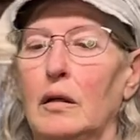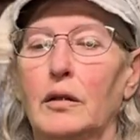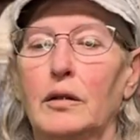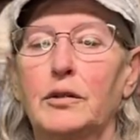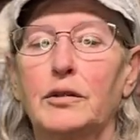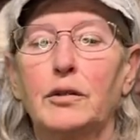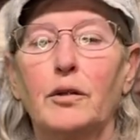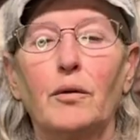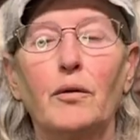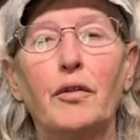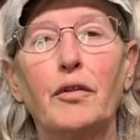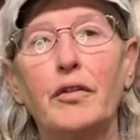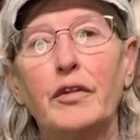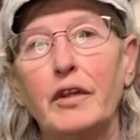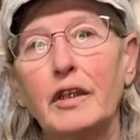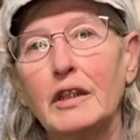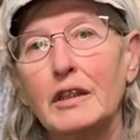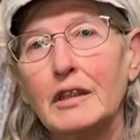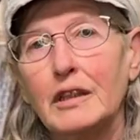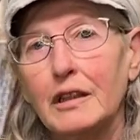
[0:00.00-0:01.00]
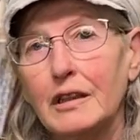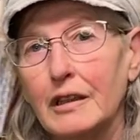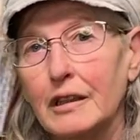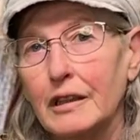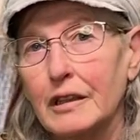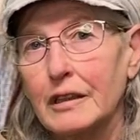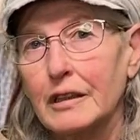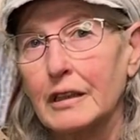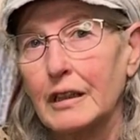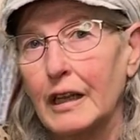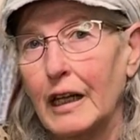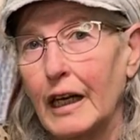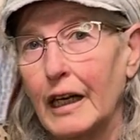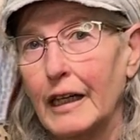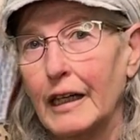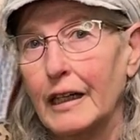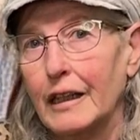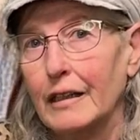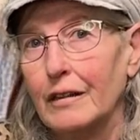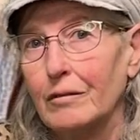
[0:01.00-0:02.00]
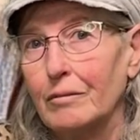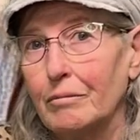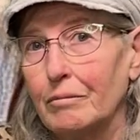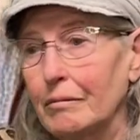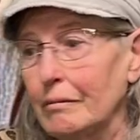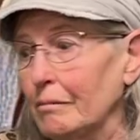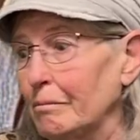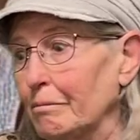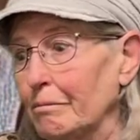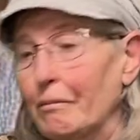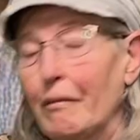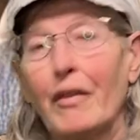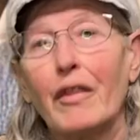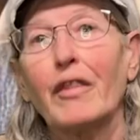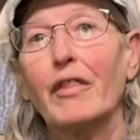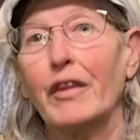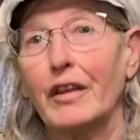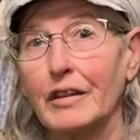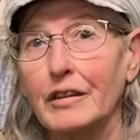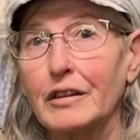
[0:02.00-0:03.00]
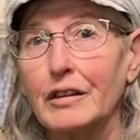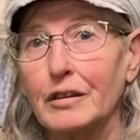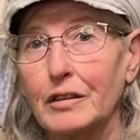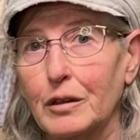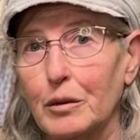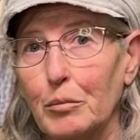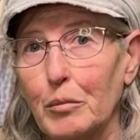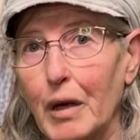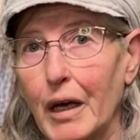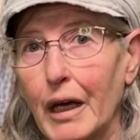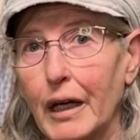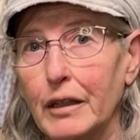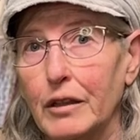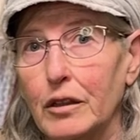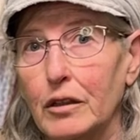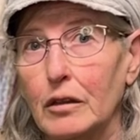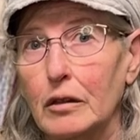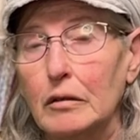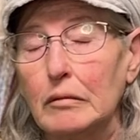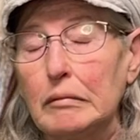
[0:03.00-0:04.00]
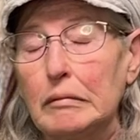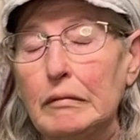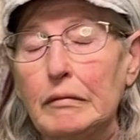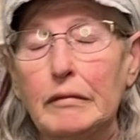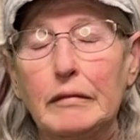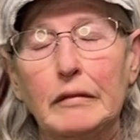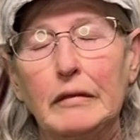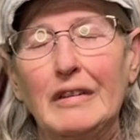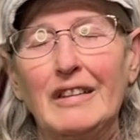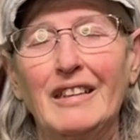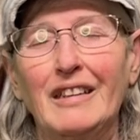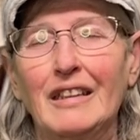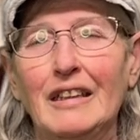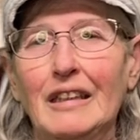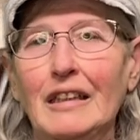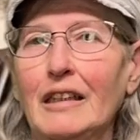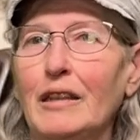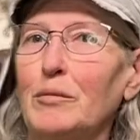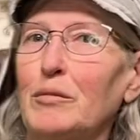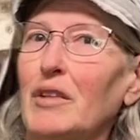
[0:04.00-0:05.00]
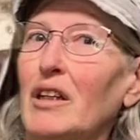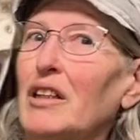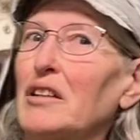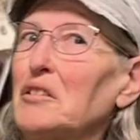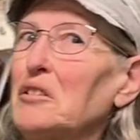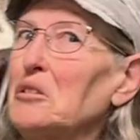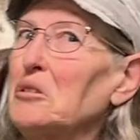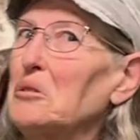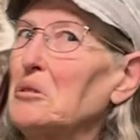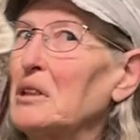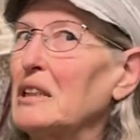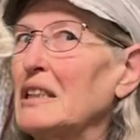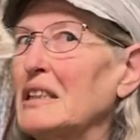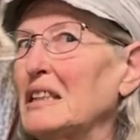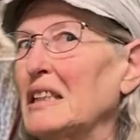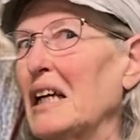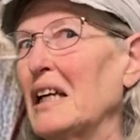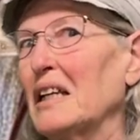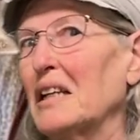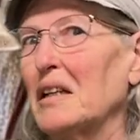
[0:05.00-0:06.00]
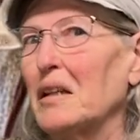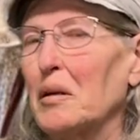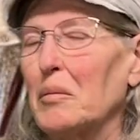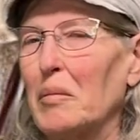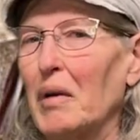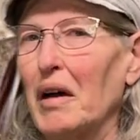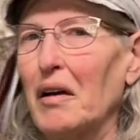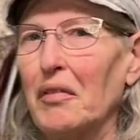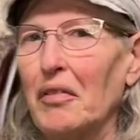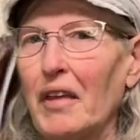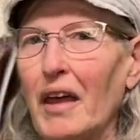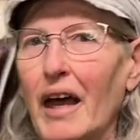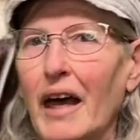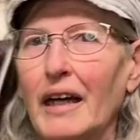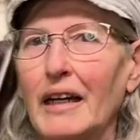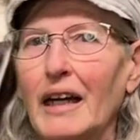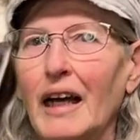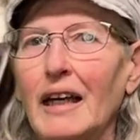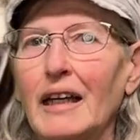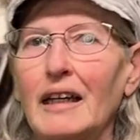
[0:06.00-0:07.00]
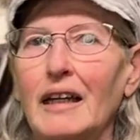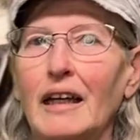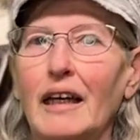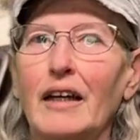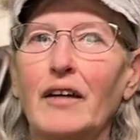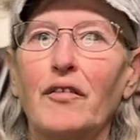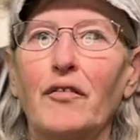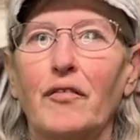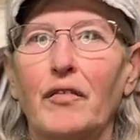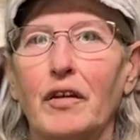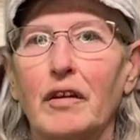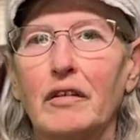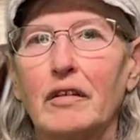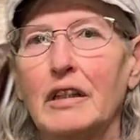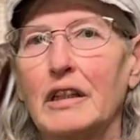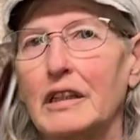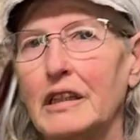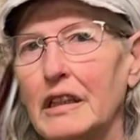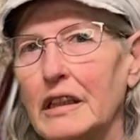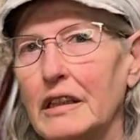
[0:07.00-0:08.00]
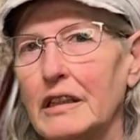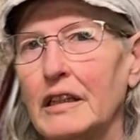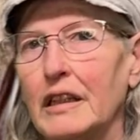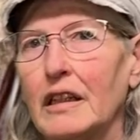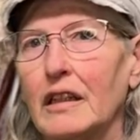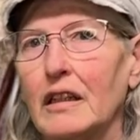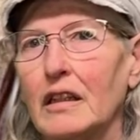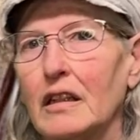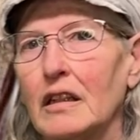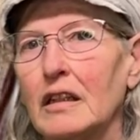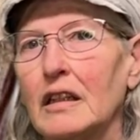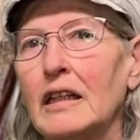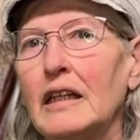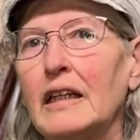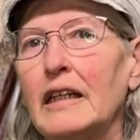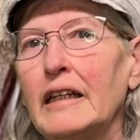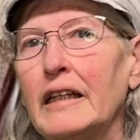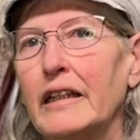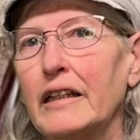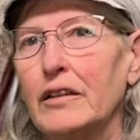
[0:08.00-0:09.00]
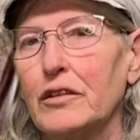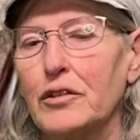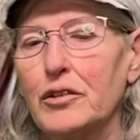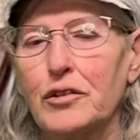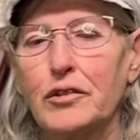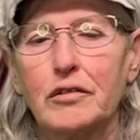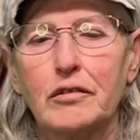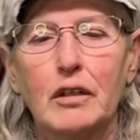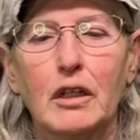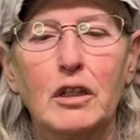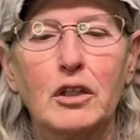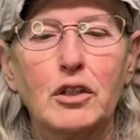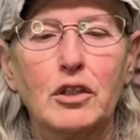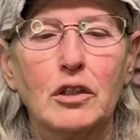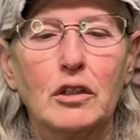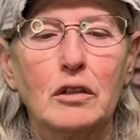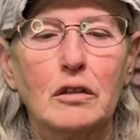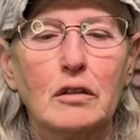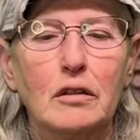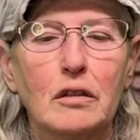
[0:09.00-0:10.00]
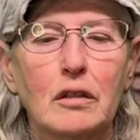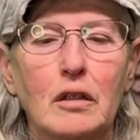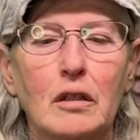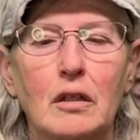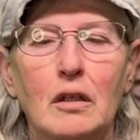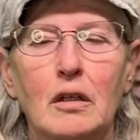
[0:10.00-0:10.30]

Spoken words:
So this looks like this is the manual. I'm not too excited about that. I like very detailed instructions.